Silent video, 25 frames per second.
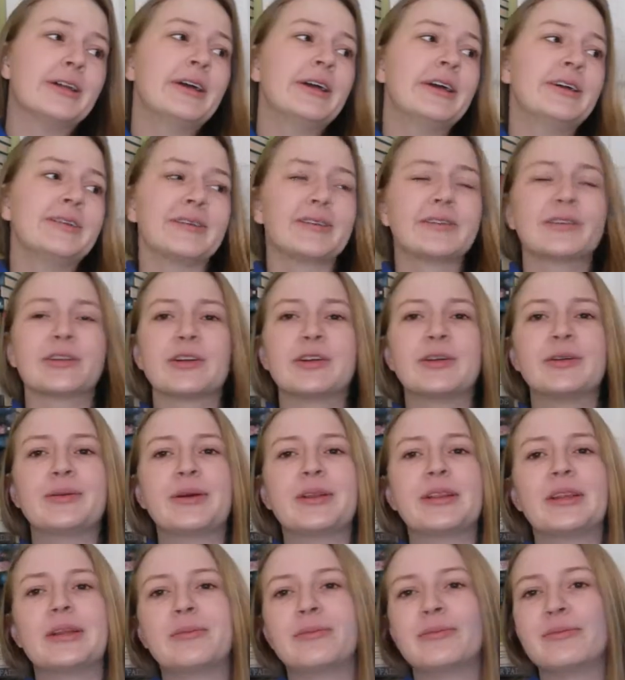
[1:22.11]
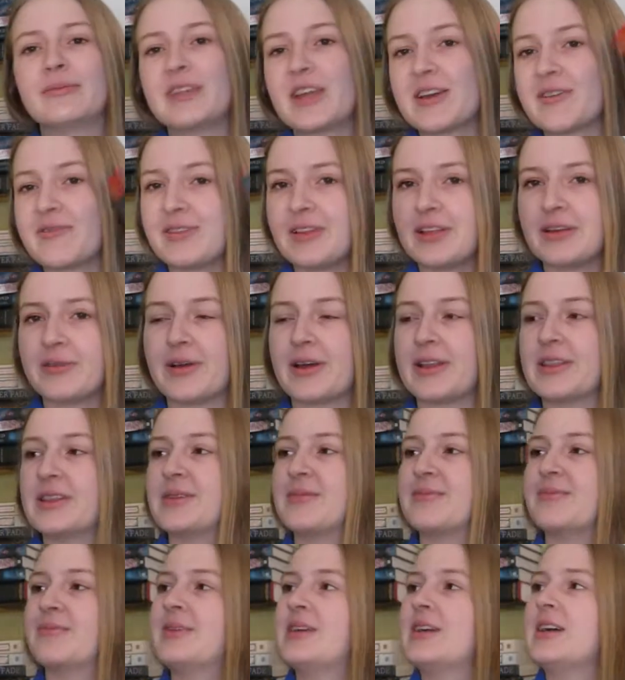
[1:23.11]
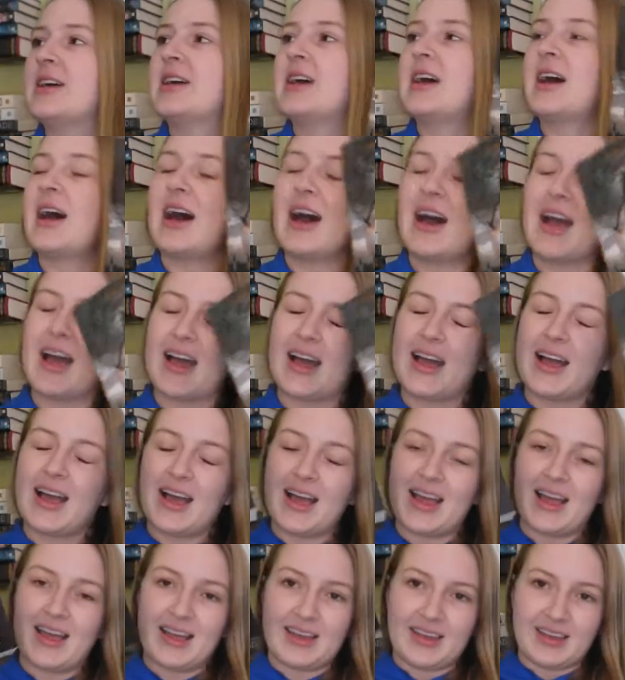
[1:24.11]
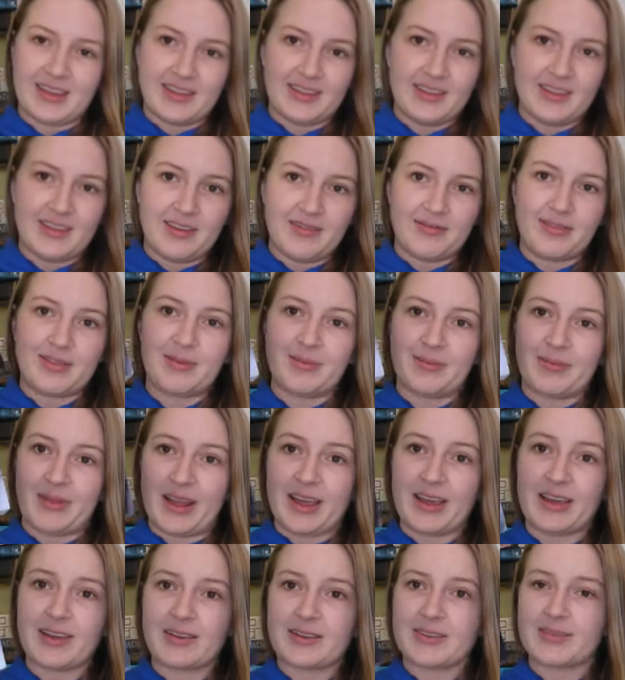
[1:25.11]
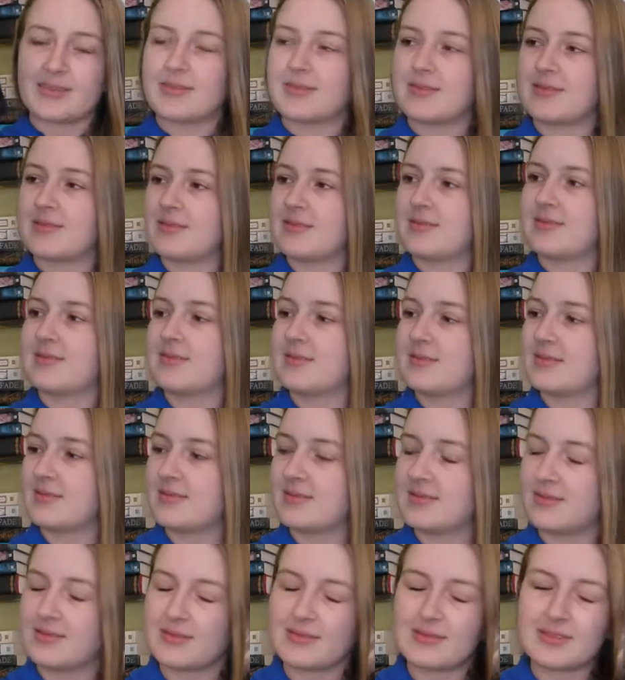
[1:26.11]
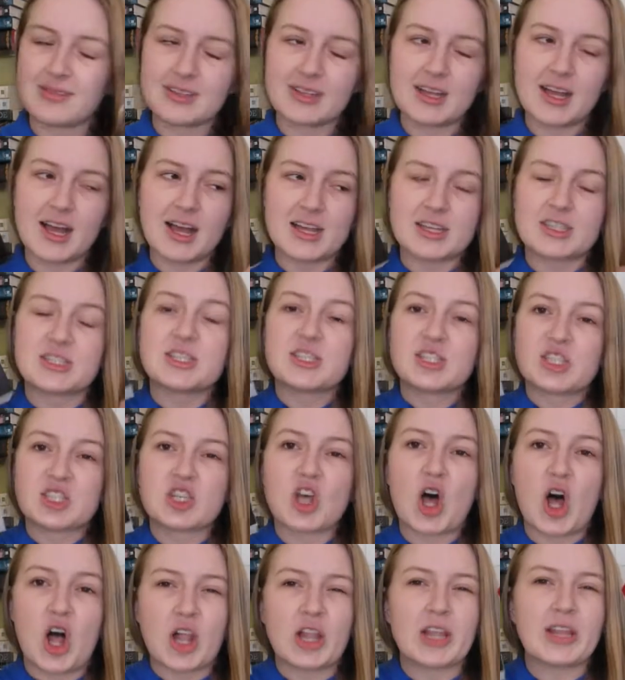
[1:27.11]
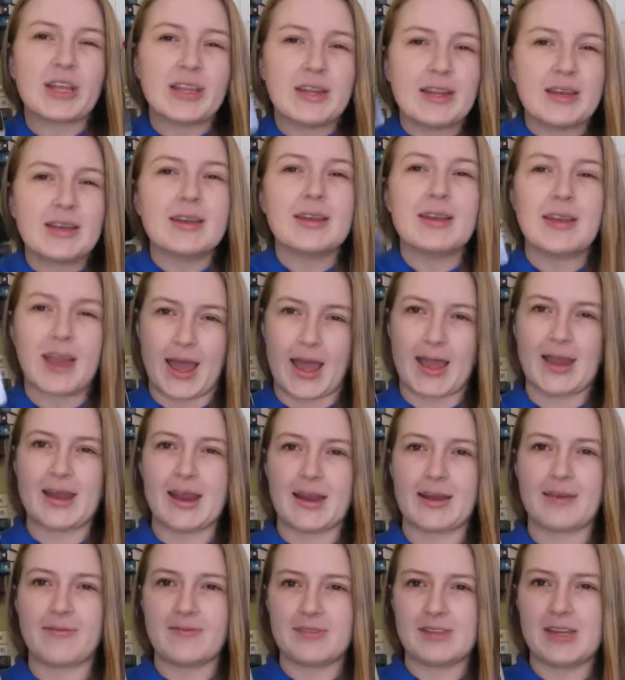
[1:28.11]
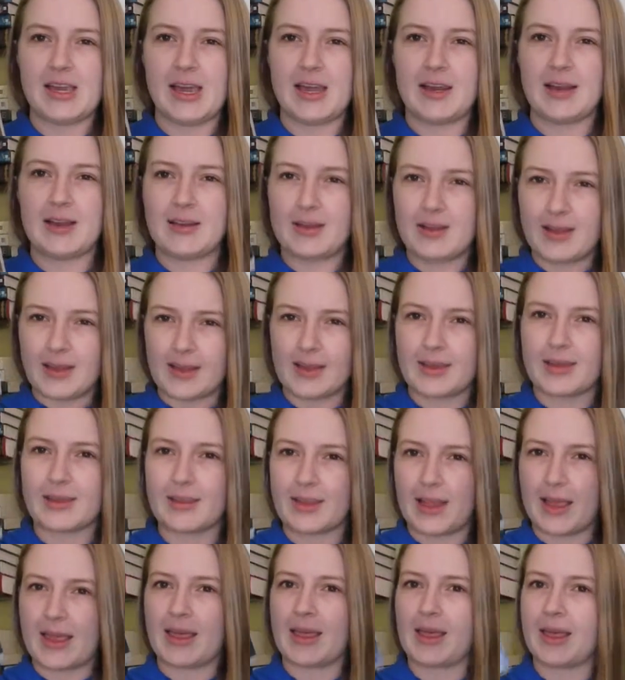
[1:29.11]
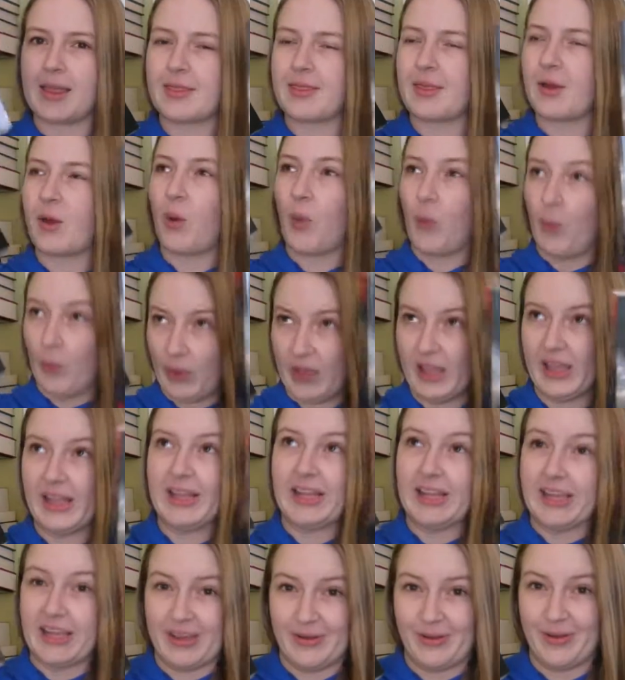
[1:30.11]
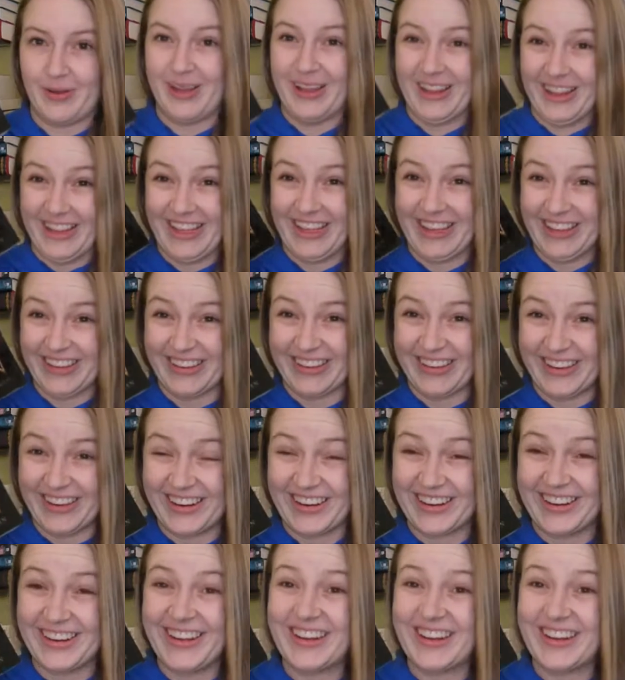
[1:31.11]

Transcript: If you haven't already read them, definitely read them. I give them like a solid 9 out of 10. Like they're really, really good.